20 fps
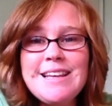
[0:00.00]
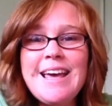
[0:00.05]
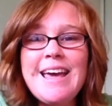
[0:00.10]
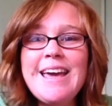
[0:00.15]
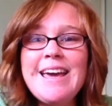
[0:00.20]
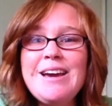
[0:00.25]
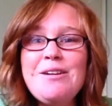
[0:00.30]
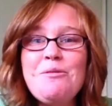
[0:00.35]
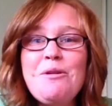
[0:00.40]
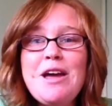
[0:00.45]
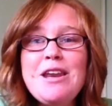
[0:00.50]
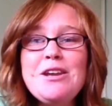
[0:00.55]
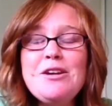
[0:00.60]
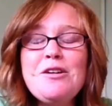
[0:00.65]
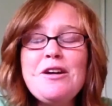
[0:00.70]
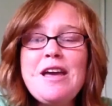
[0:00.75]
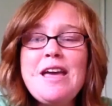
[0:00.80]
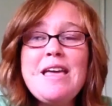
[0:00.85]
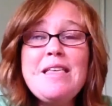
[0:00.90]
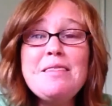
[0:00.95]
Like when
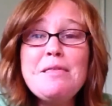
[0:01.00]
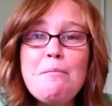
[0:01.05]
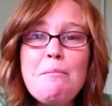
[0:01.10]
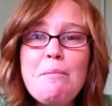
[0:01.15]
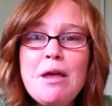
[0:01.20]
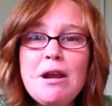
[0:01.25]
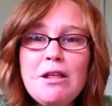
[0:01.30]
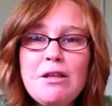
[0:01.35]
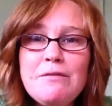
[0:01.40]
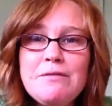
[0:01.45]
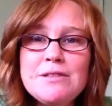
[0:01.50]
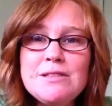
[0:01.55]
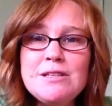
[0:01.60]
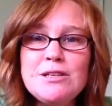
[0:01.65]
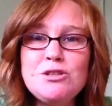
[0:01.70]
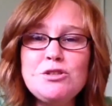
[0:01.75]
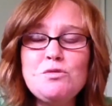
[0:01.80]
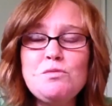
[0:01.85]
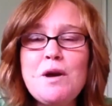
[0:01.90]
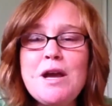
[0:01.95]
you're in the middle of a
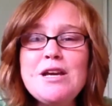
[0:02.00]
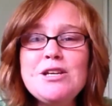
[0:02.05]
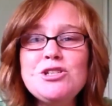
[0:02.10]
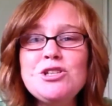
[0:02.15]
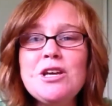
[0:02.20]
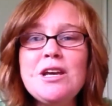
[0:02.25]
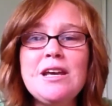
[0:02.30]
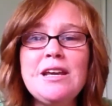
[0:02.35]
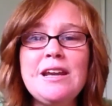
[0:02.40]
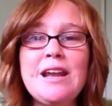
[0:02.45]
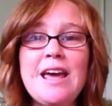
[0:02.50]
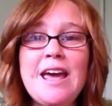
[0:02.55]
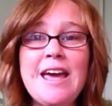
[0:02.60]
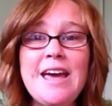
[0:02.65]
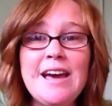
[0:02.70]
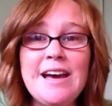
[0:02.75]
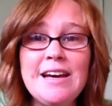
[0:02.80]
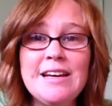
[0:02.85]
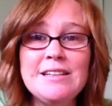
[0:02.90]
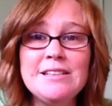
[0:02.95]
situation
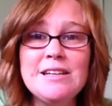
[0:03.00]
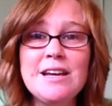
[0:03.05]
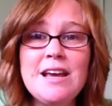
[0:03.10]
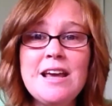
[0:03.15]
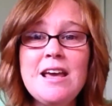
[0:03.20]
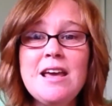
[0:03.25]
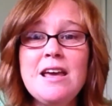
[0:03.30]
and